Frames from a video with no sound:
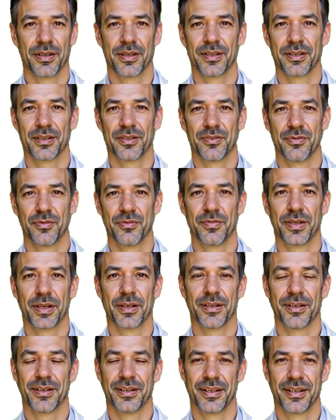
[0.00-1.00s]
Hibiscus
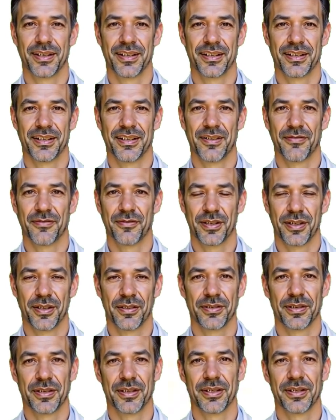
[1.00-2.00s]
contains
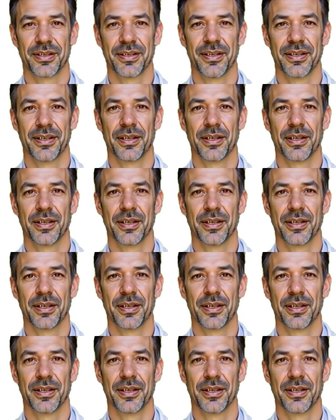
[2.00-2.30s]
potassium,